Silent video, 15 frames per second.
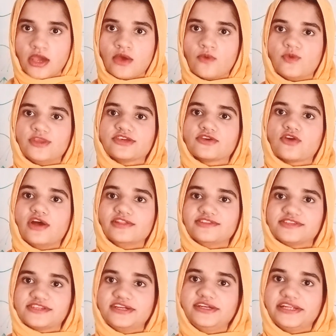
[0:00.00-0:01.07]
with
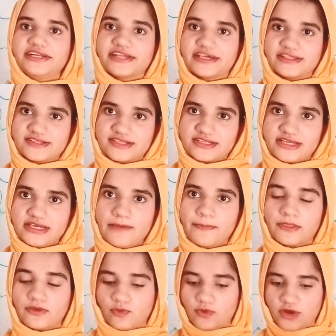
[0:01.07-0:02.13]
constant intensity,
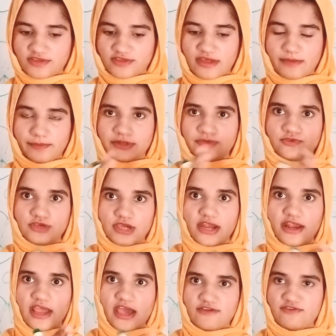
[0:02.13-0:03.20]
for example, we are
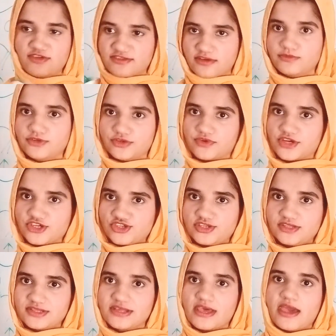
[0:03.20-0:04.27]
having some
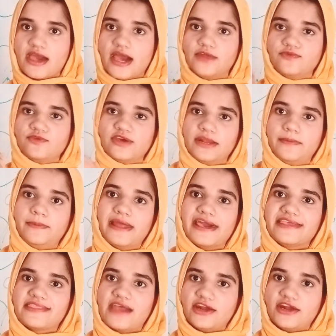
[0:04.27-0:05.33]
durations and we are
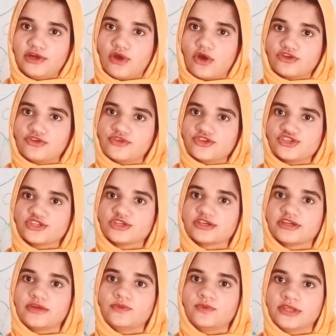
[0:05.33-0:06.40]
applying that long duration
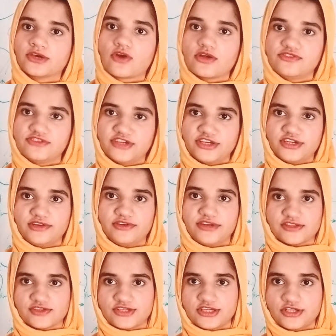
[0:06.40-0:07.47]
current with a constant
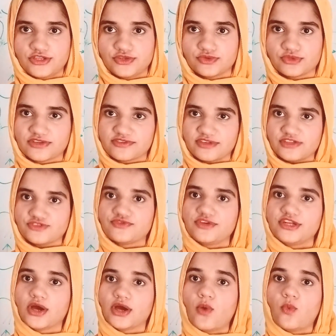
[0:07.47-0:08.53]
intensity to the sensory
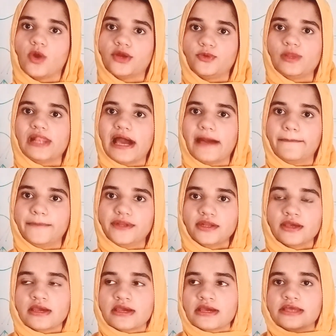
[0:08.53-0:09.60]
nerve, what will happen?
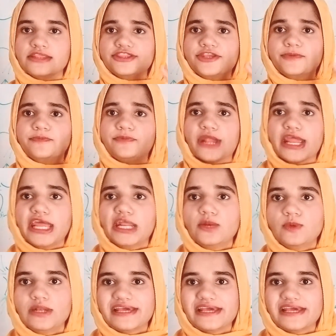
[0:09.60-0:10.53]
The brain will